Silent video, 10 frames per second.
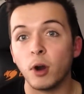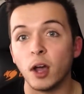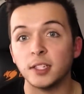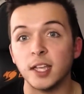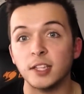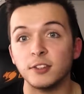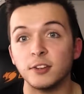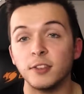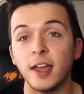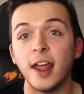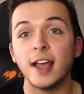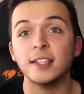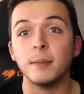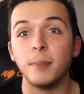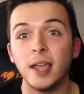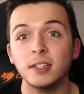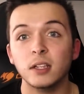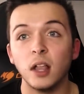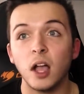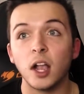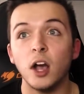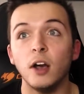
processor that has a base clock